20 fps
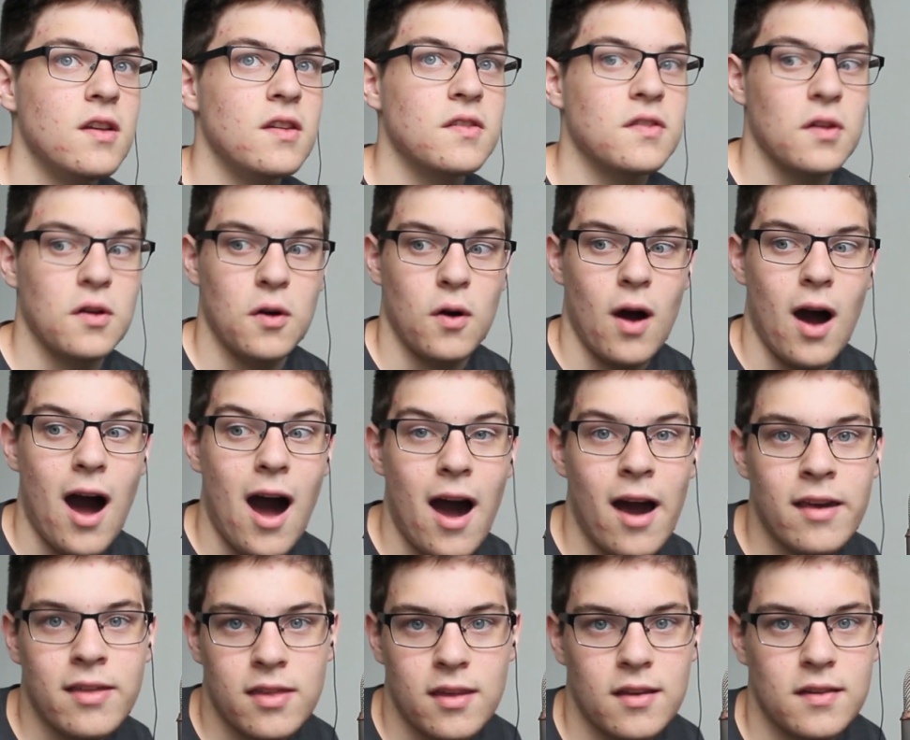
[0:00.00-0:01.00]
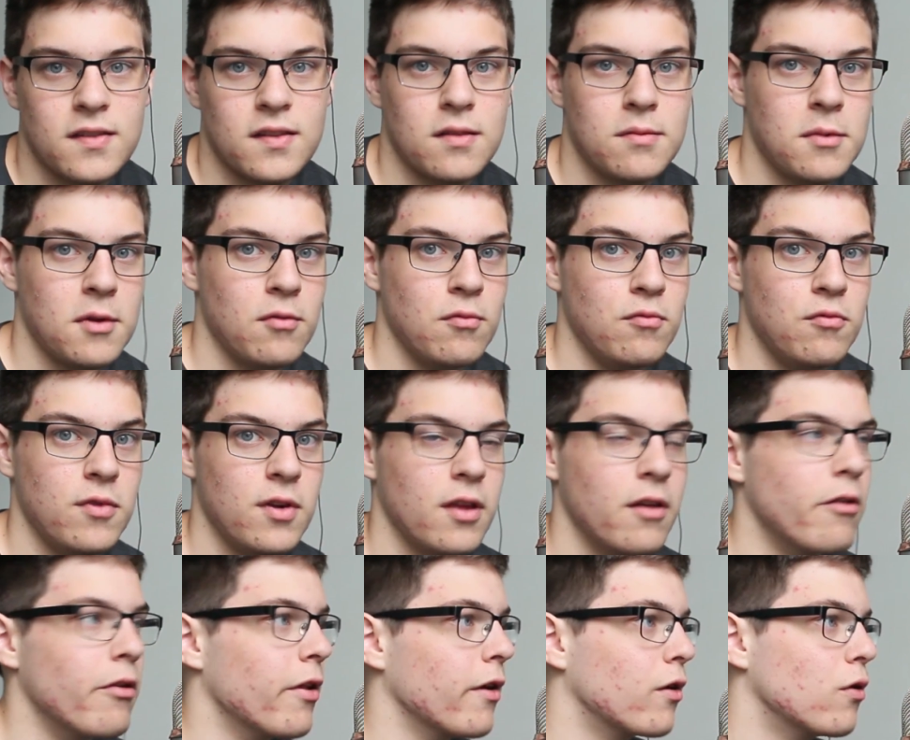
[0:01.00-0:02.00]
So I think it's going to be
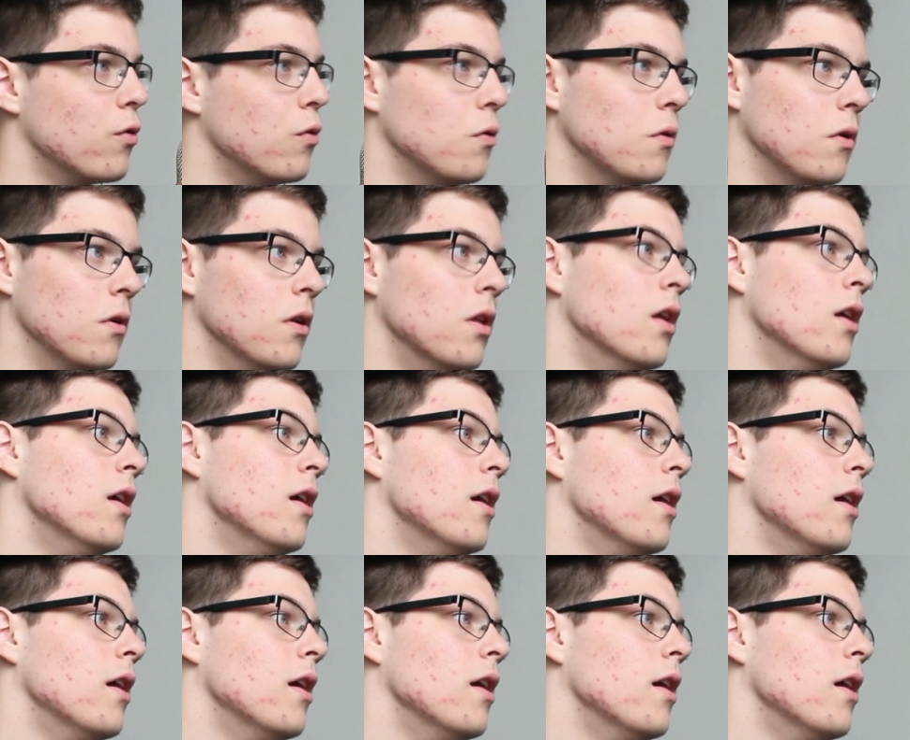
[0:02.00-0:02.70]
really, really cool.